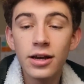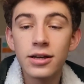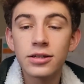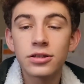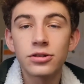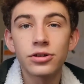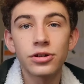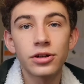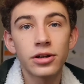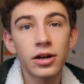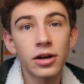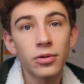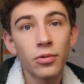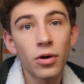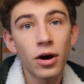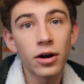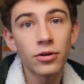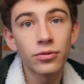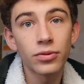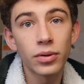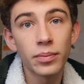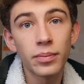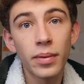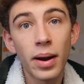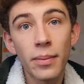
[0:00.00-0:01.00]
So you're gonna wanna
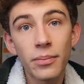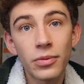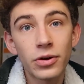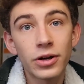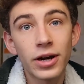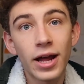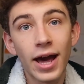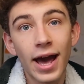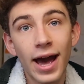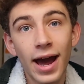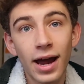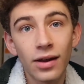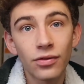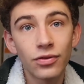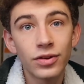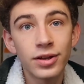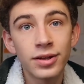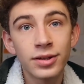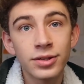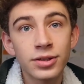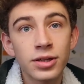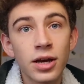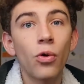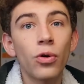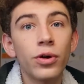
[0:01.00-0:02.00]
remember to add
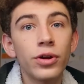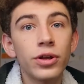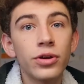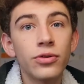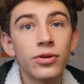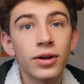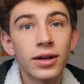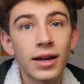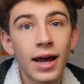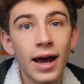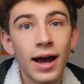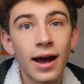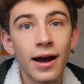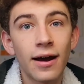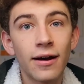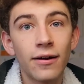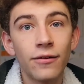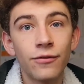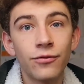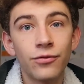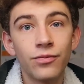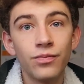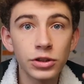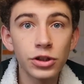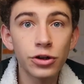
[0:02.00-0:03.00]
these, or you can
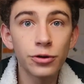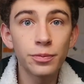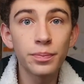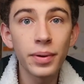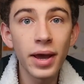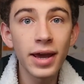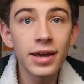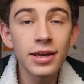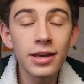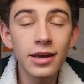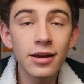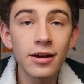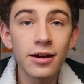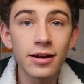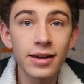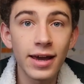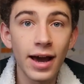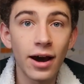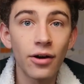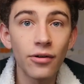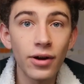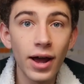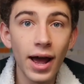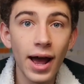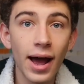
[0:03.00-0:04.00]
have your banking
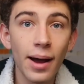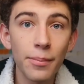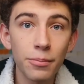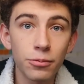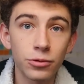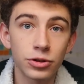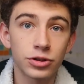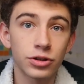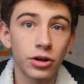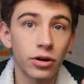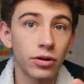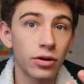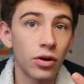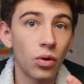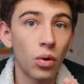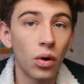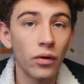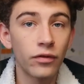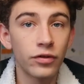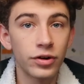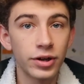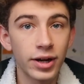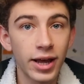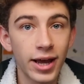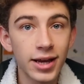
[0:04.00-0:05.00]
account app, which I'll go
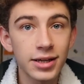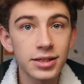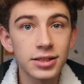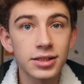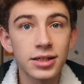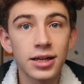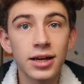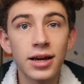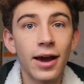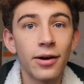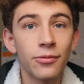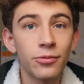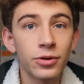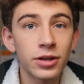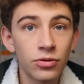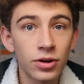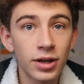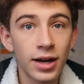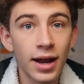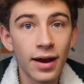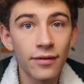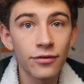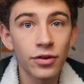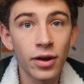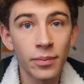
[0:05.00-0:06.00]
over next. And you can
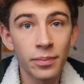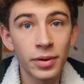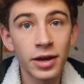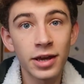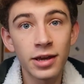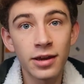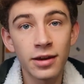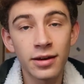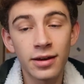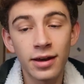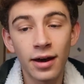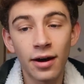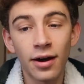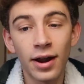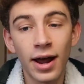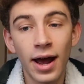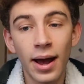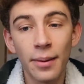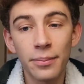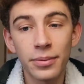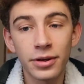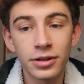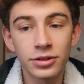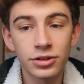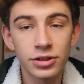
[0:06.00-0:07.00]
have that banking account
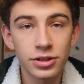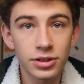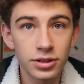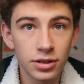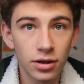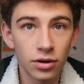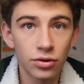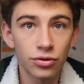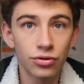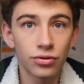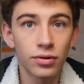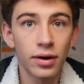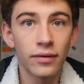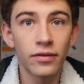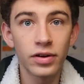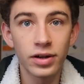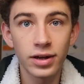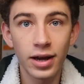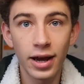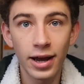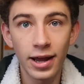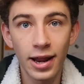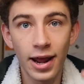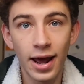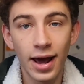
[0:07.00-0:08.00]
app and just go through every
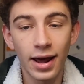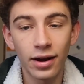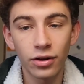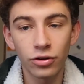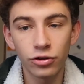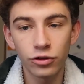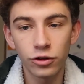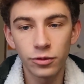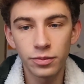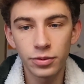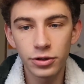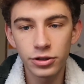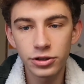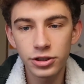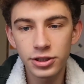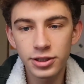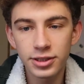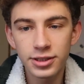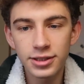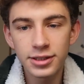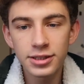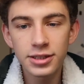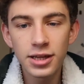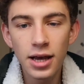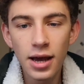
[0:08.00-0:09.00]
night and add all your
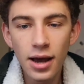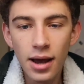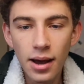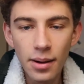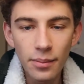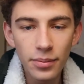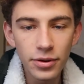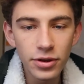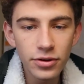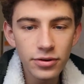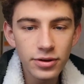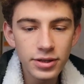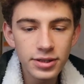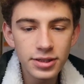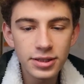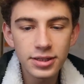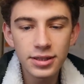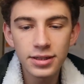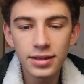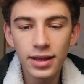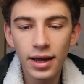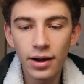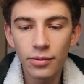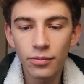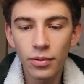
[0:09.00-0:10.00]
purchases. But you can
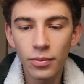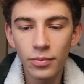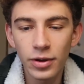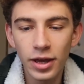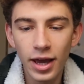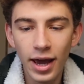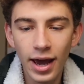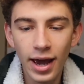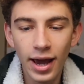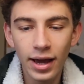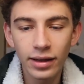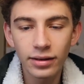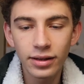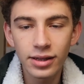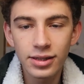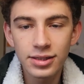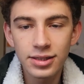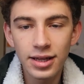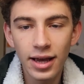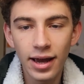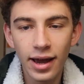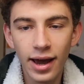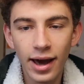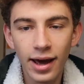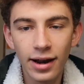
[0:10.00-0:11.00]
see that when we add, let's
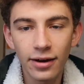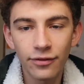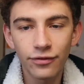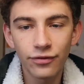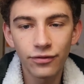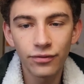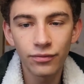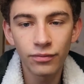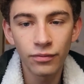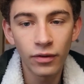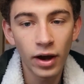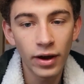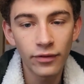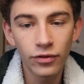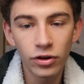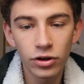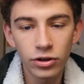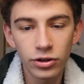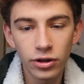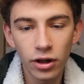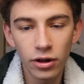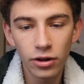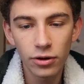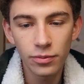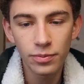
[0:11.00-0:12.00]
say I add a
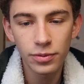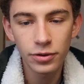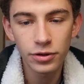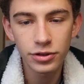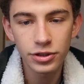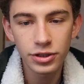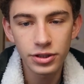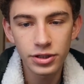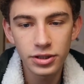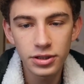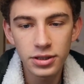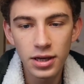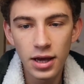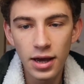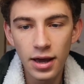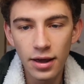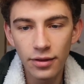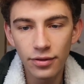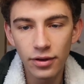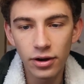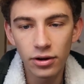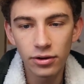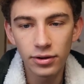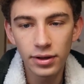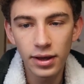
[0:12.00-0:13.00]
$500 purchase,
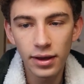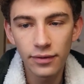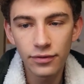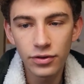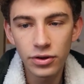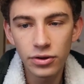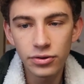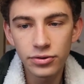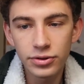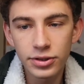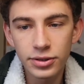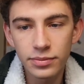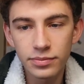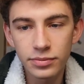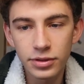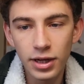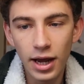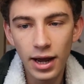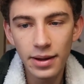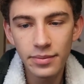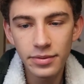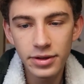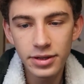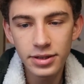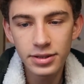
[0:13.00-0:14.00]
then I'll give you some
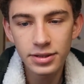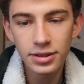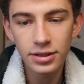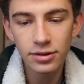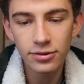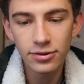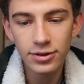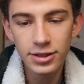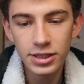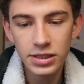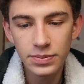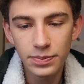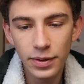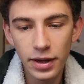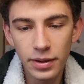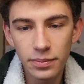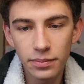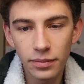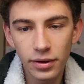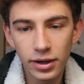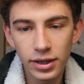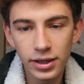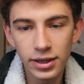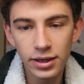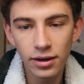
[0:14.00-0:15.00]
diamonds and you can spend
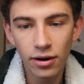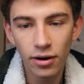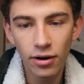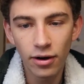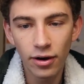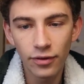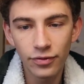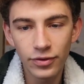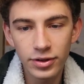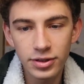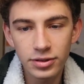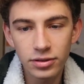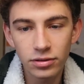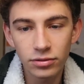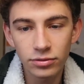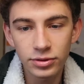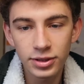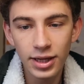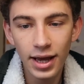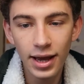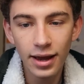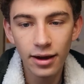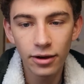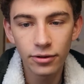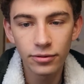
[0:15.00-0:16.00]
money on this little
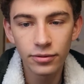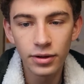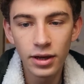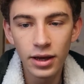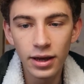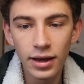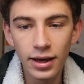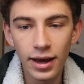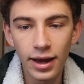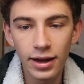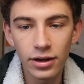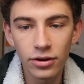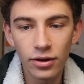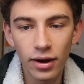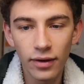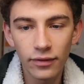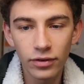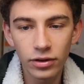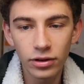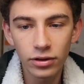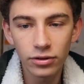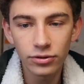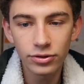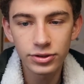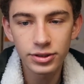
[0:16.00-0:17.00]
town. And you have a
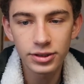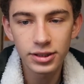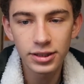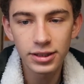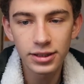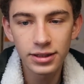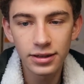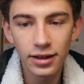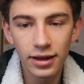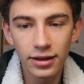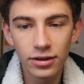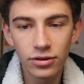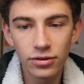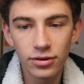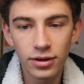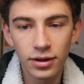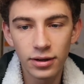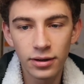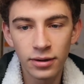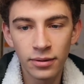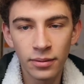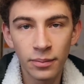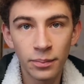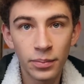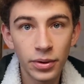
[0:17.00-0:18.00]
little city that you
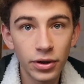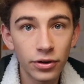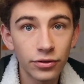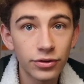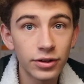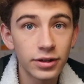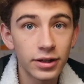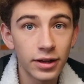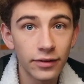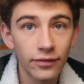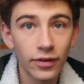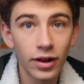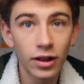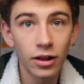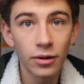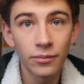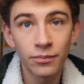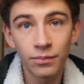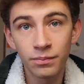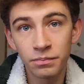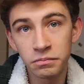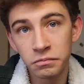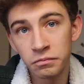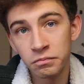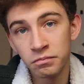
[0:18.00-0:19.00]
can build and
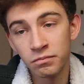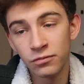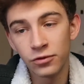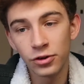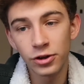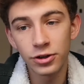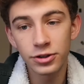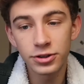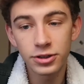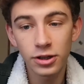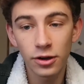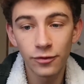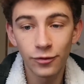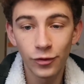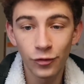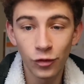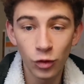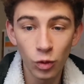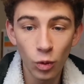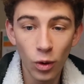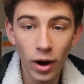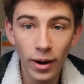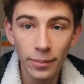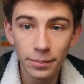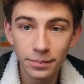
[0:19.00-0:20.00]
develop for yourself if
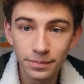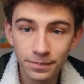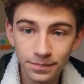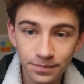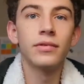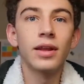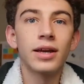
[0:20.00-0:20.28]
you want.